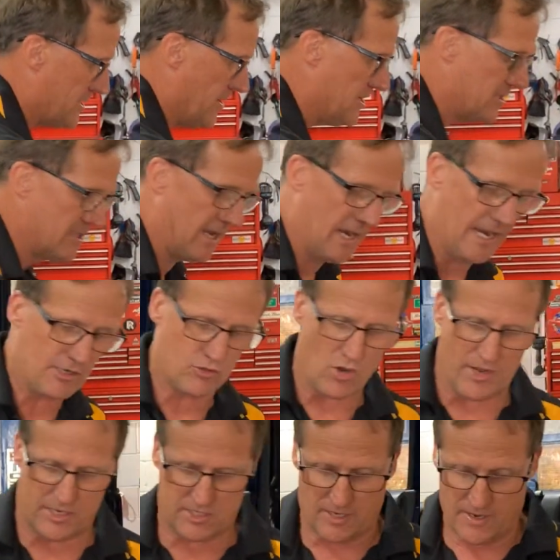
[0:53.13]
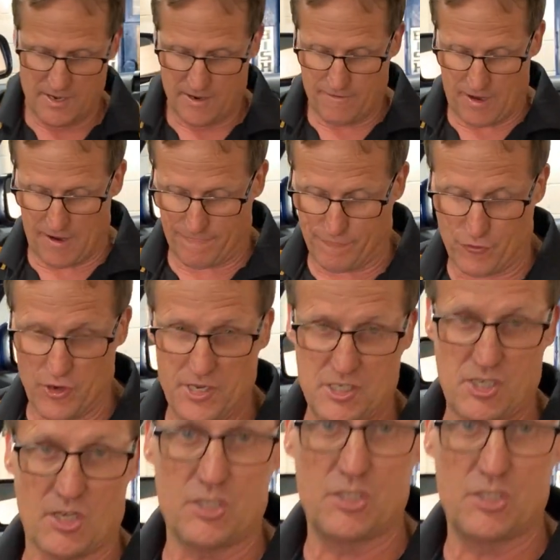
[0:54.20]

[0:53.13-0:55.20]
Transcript: So this is an electronic freeze